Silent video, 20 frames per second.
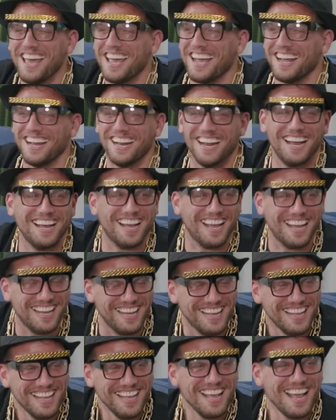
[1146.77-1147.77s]
they,
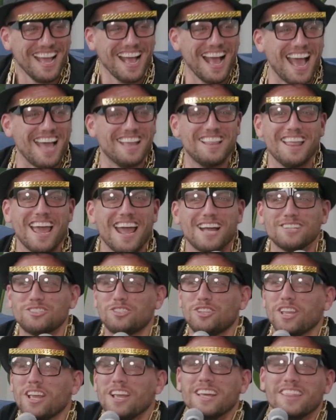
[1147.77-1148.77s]

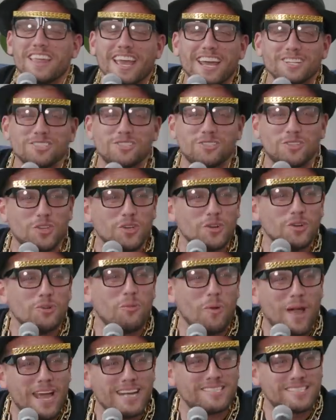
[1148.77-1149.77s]
had, they had
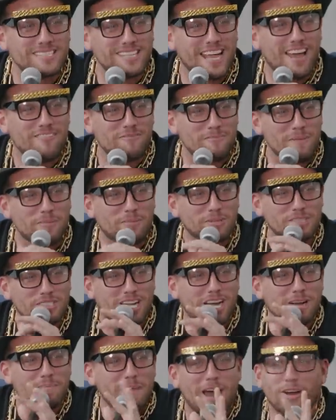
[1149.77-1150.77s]
two wait staff members
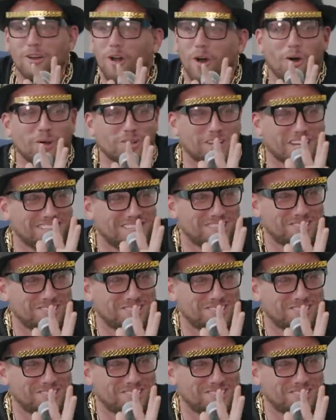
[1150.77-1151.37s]
come out holding